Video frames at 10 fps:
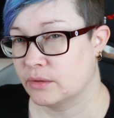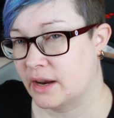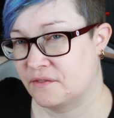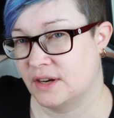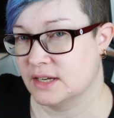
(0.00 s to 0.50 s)
that
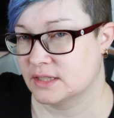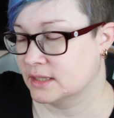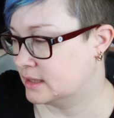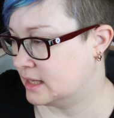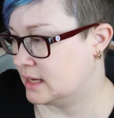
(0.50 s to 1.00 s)
I've finished
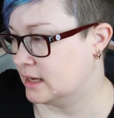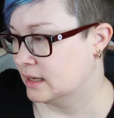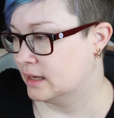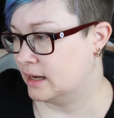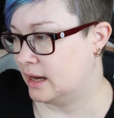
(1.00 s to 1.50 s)
the
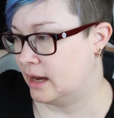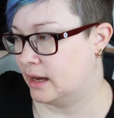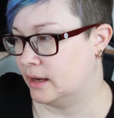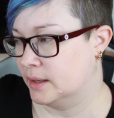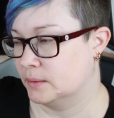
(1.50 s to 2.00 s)

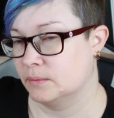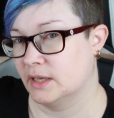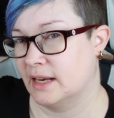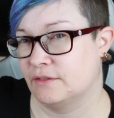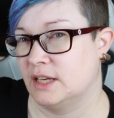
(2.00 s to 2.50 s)

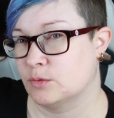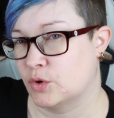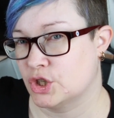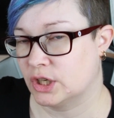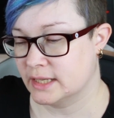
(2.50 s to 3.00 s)
Life Needs
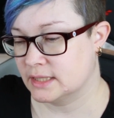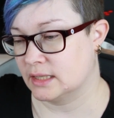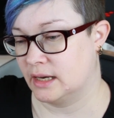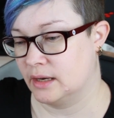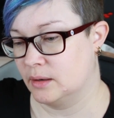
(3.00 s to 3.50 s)
More Chocolate
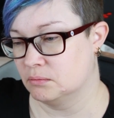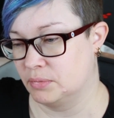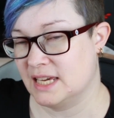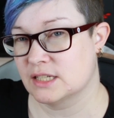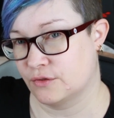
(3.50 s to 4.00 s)

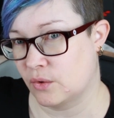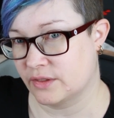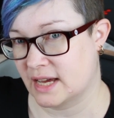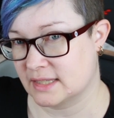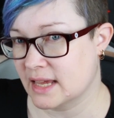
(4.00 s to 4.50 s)
piece for
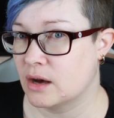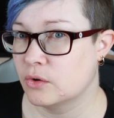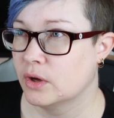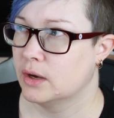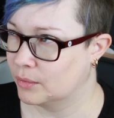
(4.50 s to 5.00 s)
that
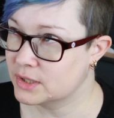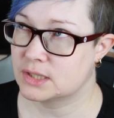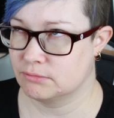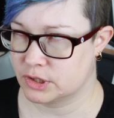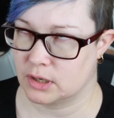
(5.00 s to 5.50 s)
SAL,
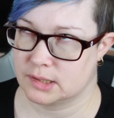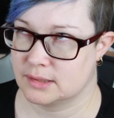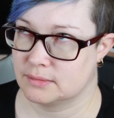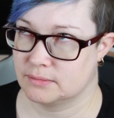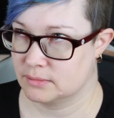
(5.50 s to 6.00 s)
which
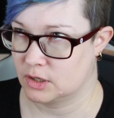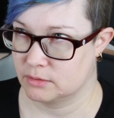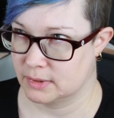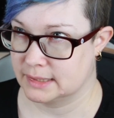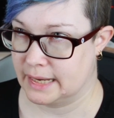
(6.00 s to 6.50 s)
starts on
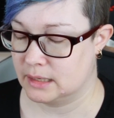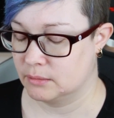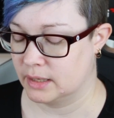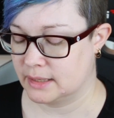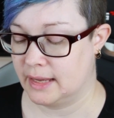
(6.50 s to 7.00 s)
Monday.
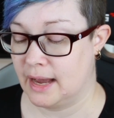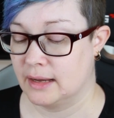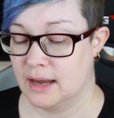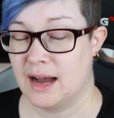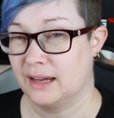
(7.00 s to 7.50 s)
But yeah,
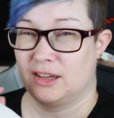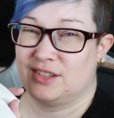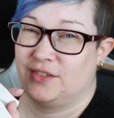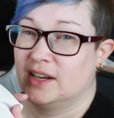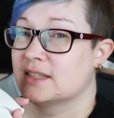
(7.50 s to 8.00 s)
I can
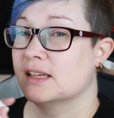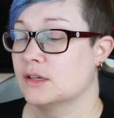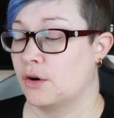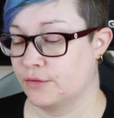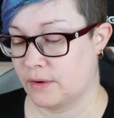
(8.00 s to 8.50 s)
just finish this
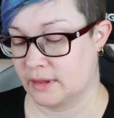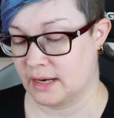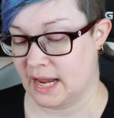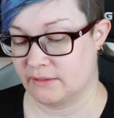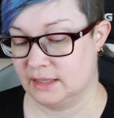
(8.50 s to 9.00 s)
off, and
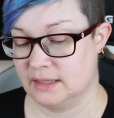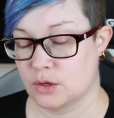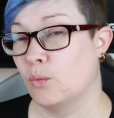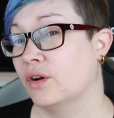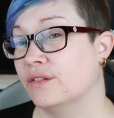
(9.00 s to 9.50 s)
then I have at
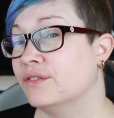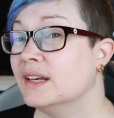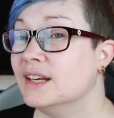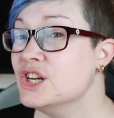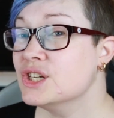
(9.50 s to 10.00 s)
least one
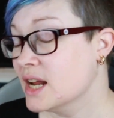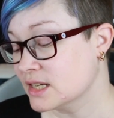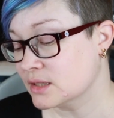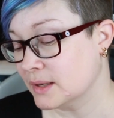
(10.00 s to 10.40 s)
finish next